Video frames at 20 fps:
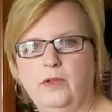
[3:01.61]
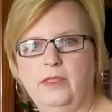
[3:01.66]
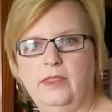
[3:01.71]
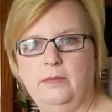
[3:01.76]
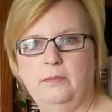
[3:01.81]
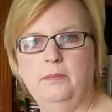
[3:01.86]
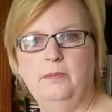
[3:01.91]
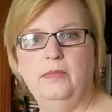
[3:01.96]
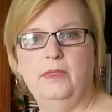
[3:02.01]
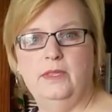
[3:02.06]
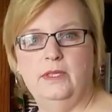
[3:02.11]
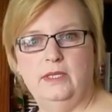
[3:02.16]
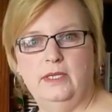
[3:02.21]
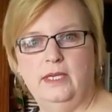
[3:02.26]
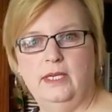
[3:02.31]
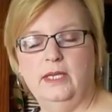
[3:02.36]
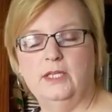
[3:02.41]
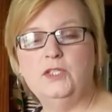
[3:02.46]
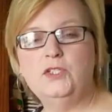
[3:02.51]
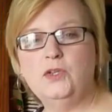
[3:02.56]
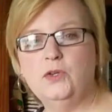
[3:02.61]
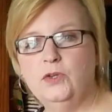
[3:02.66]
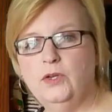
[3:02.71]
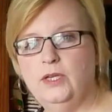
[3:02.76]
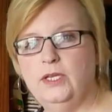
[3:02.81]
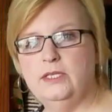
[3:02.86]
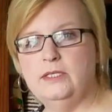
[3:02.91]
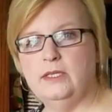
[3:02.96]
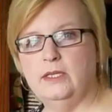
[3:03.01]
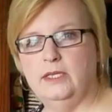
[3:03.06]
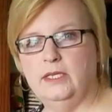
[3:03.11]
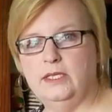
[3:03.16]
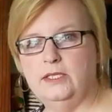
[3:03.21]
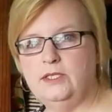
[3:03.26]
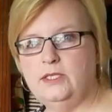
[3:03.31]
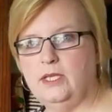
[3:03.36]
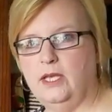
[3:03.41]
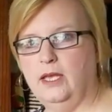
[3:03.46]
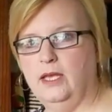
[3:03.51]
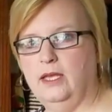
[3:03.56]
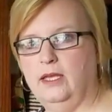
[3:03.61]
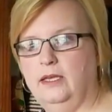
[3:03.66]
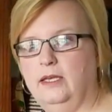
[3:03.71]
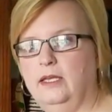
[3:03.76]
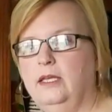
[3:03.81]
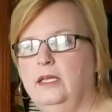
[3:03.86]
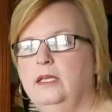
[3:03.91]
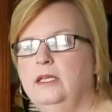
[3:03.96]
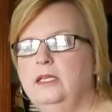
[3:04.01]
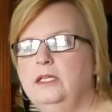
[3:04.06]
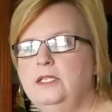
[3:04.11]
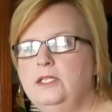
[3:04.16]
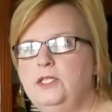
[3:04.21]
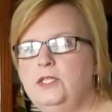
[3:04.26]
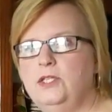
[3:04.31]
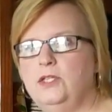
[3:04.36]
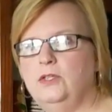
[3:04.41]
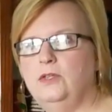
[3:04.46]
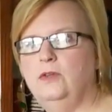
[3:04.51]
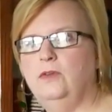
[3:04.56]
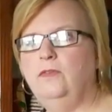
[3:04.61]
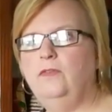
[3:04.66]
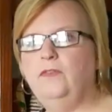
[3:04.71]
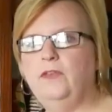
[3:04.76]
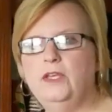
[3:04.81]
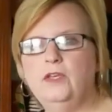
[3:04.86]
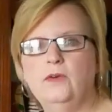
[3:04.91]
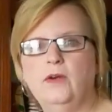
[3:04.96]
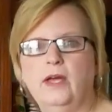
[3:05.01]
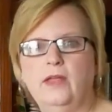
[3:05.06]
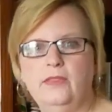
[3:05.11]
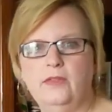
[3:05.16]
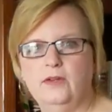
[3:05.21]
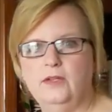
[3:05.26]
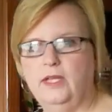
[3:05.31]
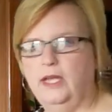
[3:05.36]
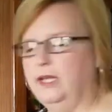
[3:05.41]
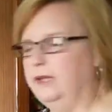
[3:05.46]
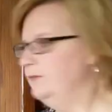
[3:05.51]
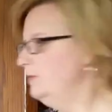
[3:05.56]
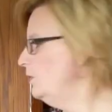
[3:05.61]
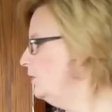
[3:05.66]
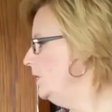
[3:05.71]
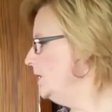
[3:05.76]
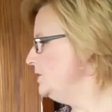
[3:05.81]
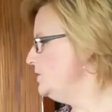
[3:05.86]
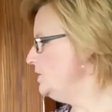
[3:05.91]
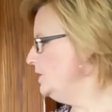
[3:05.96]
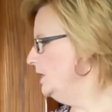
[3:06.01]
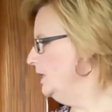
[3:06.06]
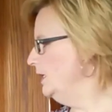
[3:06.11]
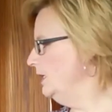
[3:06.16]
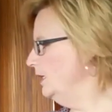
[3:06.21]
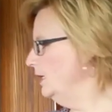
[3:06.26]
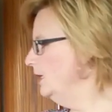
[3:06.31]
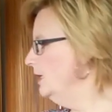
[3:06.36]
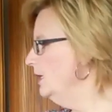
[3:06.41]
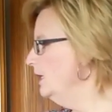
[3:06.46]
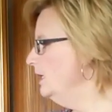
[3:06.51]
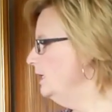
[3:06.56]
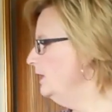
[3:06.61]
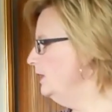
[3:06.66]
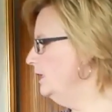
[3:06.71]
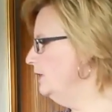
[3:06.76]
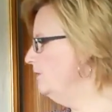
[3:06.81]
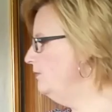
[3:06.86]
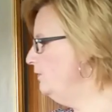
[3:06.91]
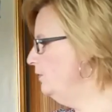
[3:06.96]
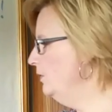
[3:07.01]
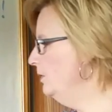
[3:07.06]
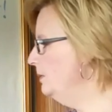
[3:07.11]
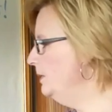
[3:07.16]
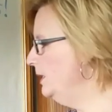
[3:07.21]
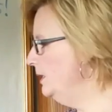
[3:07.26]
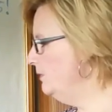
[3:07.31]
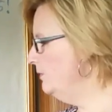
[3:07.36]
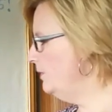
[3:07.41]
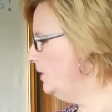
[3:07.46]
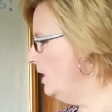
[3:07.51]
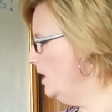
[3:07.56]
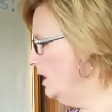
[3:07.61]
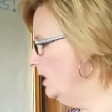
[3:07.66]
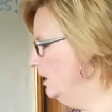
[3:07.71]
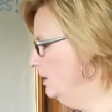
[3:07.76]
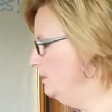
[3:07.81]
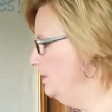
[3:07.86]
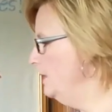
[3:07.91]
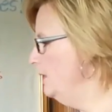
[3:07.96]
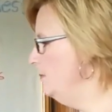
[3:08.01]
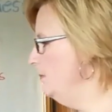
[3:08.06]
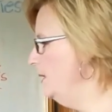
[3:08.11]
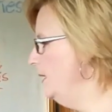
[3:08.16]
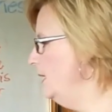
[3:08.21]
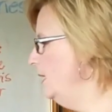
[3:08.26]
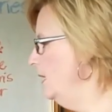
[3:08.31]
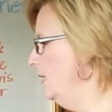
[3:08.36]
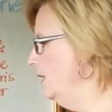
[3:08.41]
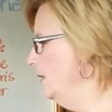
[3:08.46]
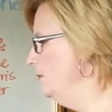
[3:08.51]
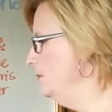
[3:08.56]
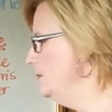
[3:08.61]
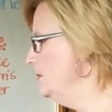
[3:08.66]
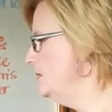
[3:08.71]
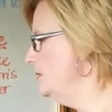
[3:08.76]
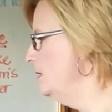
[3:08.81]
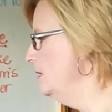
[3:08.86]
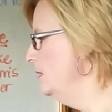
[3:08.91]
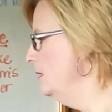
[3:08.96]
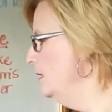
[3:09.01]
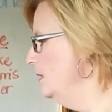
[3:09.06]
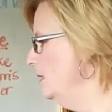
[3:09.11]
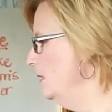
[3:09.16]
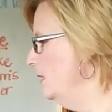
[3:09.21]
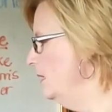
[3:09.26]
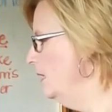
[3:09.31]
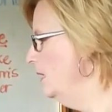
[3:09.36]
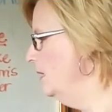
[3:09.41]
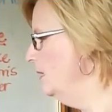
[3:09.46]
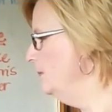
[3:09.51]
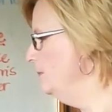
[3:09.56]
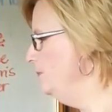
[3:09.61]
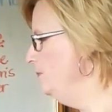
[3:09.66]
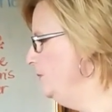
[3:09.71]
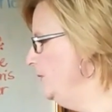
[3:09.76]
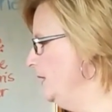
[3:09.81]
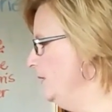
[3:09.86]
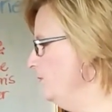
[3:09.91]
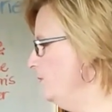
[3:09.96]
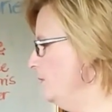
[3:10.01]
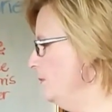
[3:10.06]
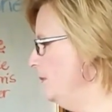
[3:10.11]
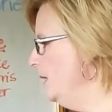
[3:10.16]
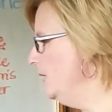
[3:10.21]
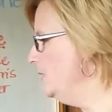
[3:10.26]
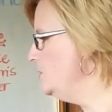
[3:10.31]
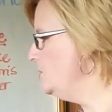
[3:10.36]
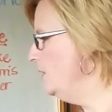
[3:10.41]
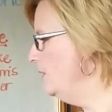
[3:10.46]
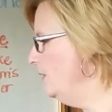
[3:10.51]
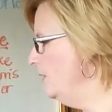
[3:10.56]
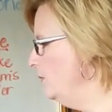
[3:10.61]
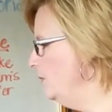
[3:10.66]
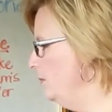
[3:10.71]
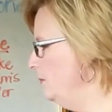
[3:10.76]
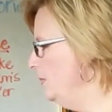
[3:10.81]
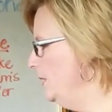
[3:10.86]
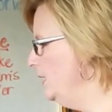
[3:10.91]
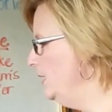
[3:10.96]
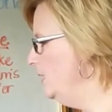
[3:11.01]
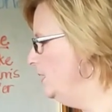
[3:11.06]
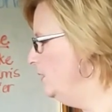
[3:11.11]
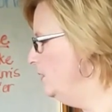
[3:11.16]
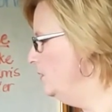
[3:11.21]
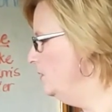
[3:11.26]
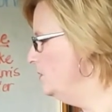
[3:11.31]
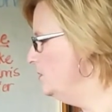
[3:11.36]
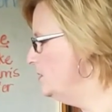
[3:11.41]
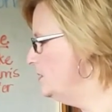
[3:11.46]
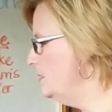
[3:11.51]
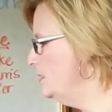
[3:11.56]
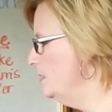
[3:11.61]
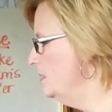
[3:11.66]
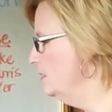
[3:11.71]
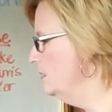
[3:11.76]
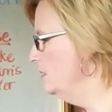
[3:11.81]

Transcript: the attorneys on each side to figure out their line of questioning. The affirmative column then becomes information that would be used